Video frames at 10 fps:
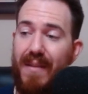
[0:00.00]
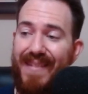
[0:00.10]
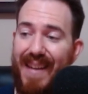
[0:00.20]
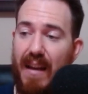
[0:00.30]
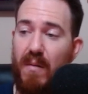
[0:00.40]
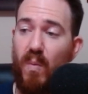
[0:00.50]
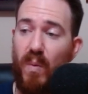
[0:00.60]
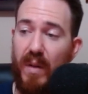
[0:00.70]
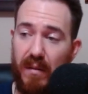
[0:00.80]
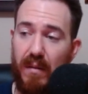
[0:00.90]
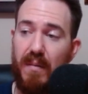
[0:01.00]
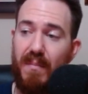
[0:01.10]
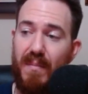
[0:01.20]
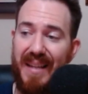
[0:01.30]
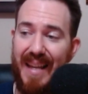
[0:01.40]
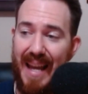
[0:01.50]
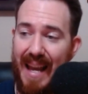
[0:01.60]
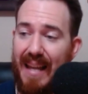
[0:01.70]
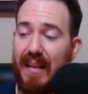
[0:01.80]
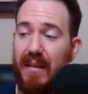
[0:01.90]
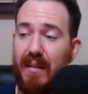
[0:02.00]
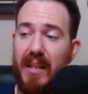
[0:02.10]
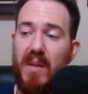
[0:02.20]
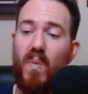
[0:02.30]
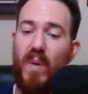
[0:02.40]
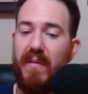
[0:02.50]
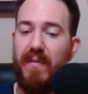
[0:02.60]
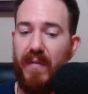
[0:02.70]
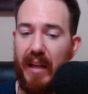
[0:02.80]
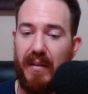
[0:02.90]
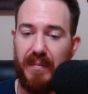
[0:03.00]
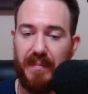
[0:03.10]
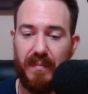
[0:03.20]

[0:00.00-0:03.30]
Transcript: that will mechanically win a fight.